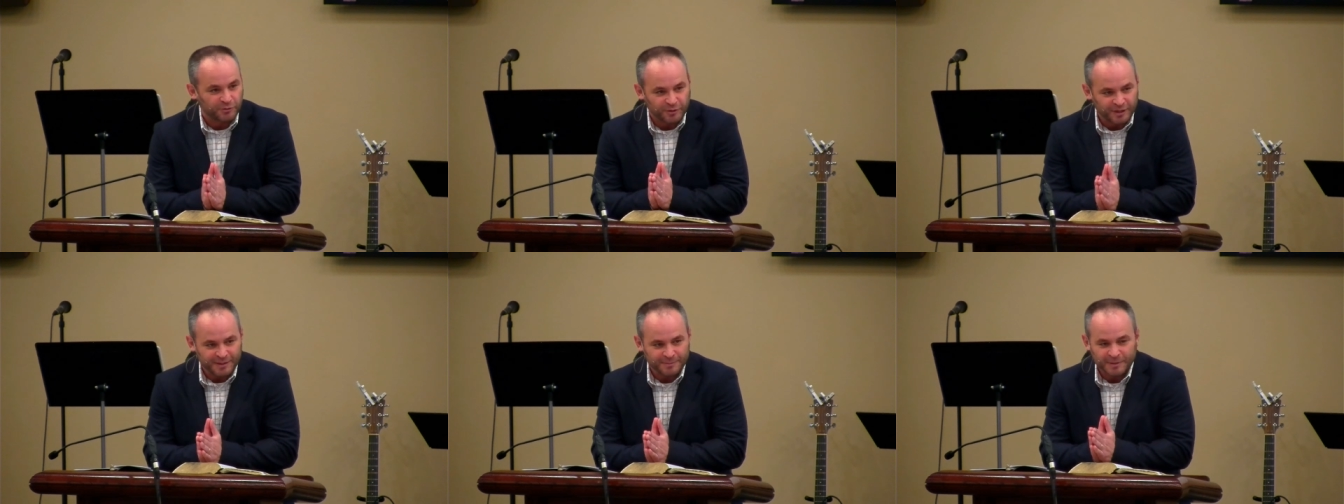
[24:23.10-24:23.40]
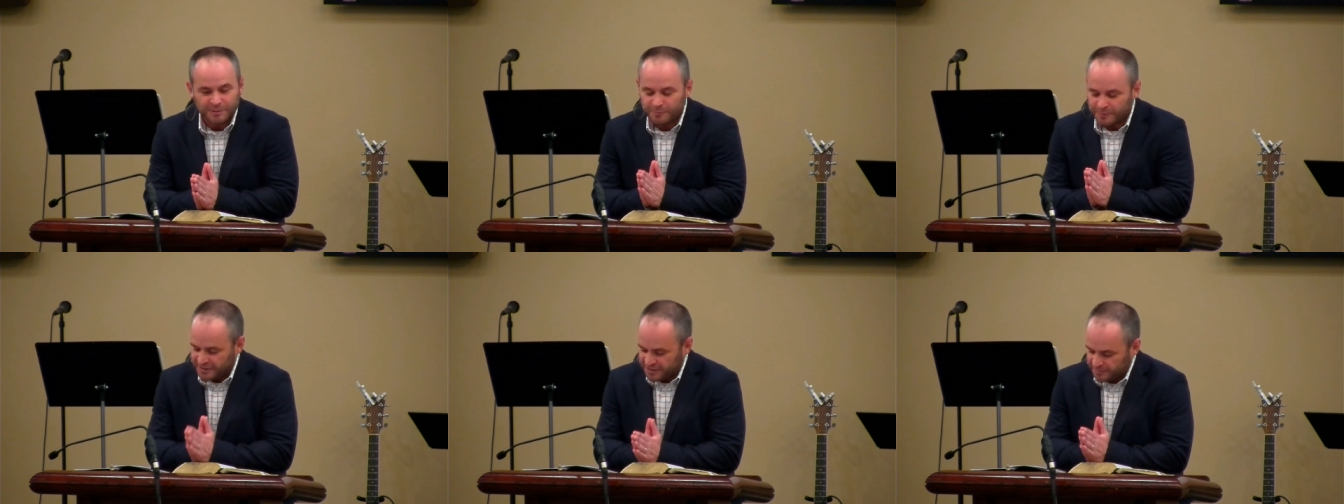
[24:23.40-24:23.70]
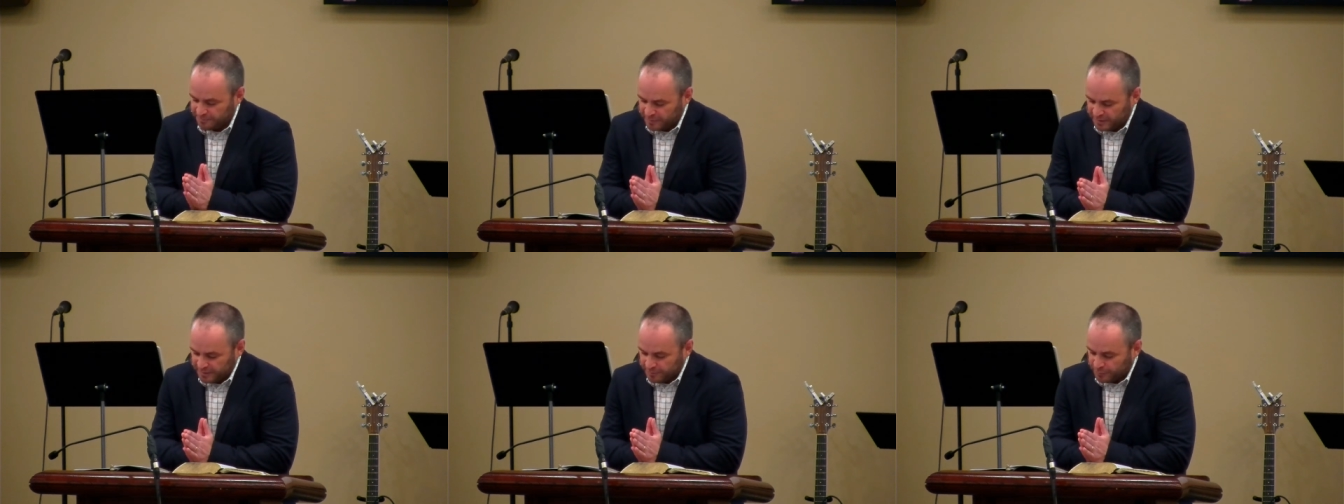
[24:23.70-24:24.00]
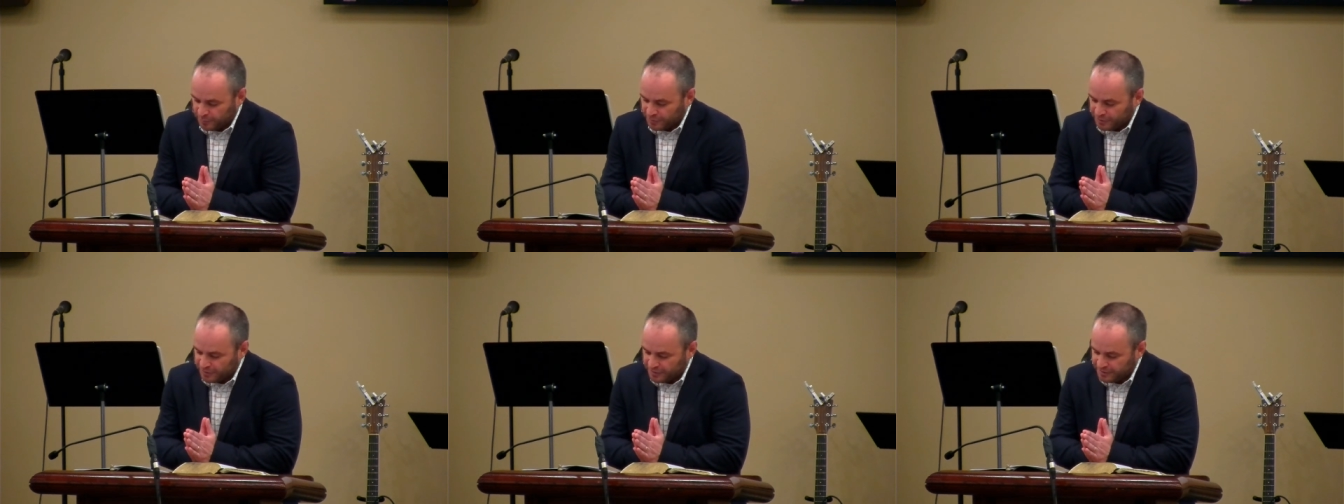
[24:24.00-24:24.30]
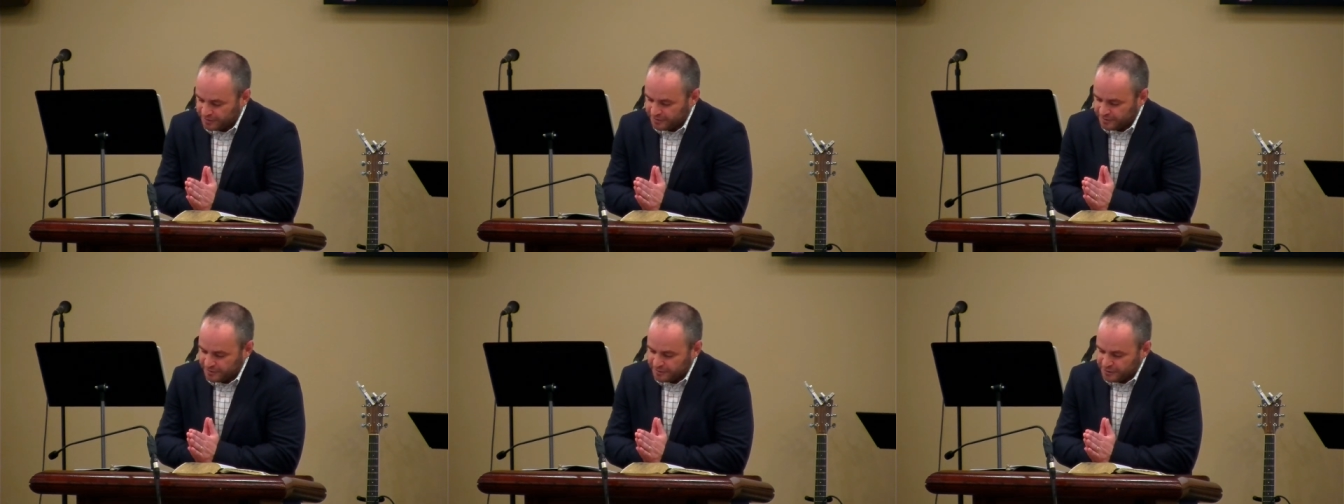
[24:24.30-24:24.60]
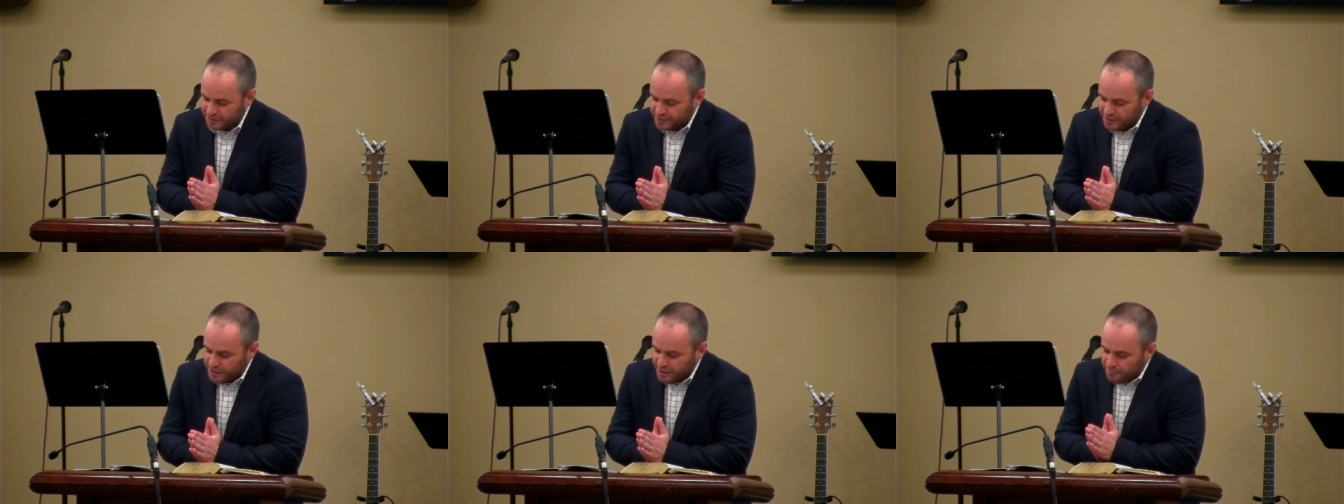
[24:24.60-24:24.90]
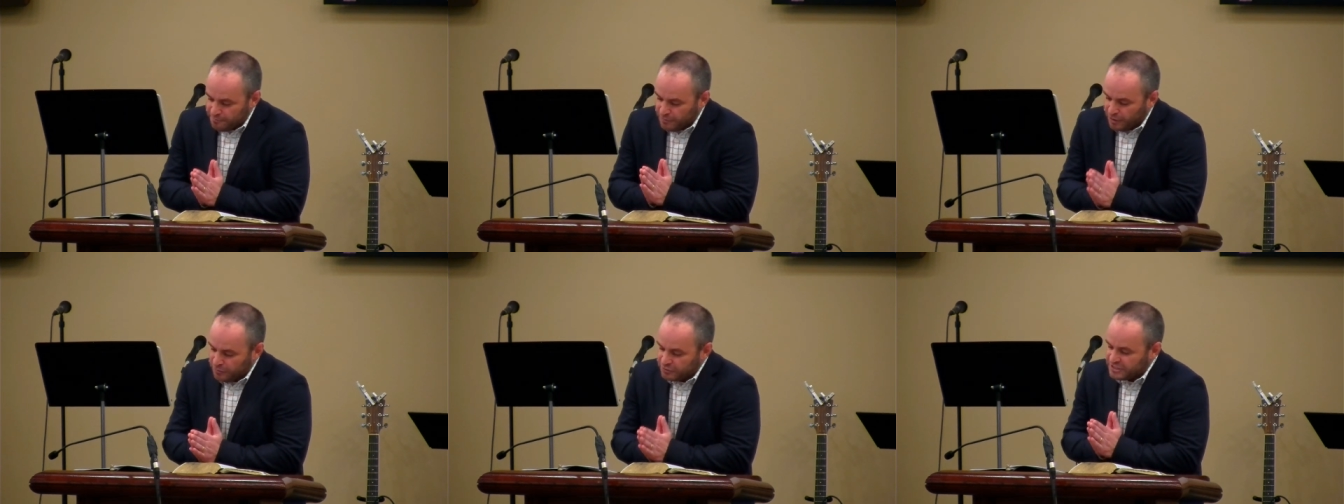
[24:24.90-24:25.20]
agreement with the people.
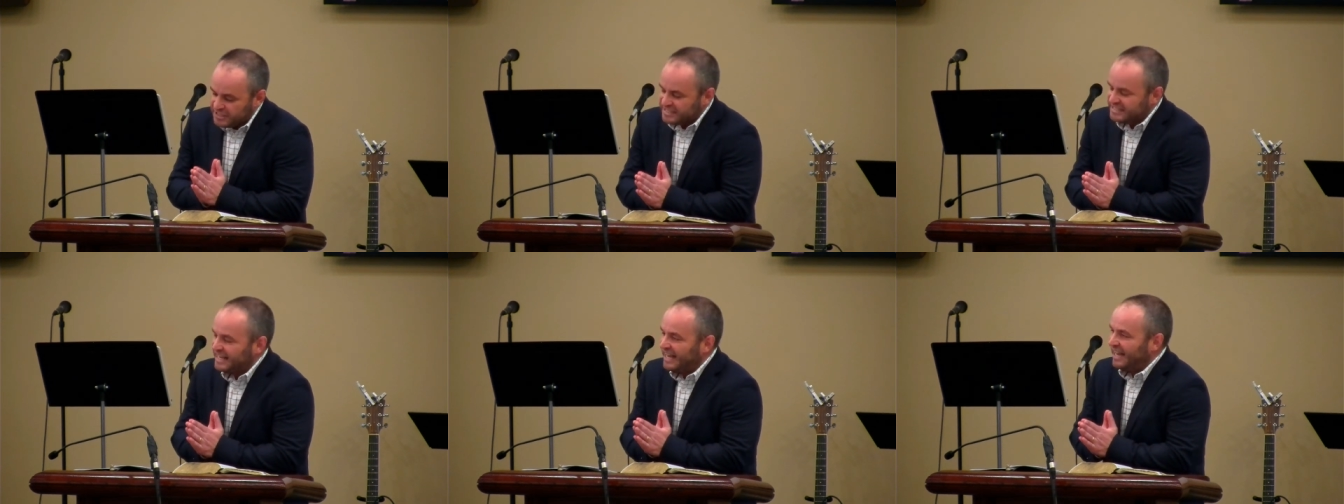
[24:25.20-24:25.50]
Moses